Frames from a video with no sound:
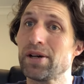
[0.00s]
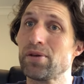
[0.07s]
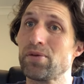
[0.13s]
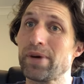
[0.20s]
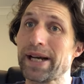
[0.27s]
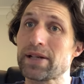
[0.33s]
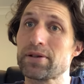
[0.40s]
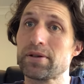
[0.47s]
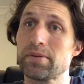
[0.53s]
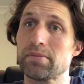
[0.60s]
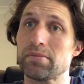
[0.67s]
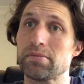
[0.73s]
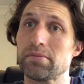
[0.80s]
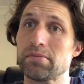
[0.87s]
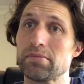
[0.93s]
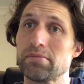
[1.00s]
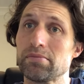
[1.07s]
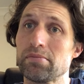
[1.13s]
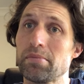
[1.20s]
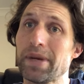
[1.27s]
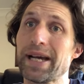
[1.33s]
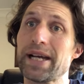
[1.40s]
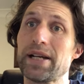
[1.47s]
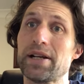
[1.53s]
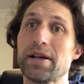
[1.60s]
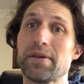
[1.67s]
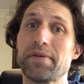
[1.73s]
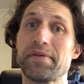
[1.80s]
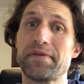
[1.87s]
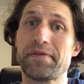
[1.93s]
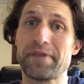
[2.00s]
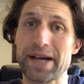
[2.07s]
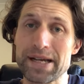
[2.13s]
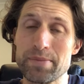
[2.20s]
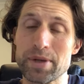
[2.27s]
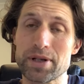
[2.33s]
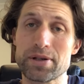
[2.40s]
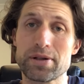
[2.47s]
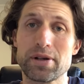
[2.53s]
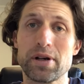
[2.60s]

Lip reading: Wrexham, made famous